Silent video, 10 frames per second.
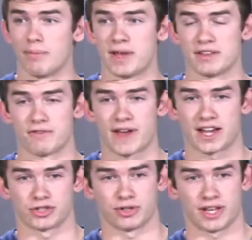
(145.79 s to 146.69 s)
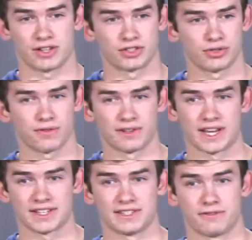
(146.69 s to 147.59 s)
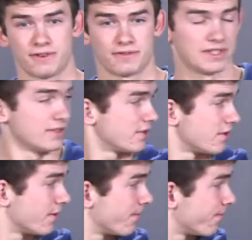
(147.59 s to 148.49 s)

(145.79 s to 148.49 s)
manufacturing industry of the 1950s.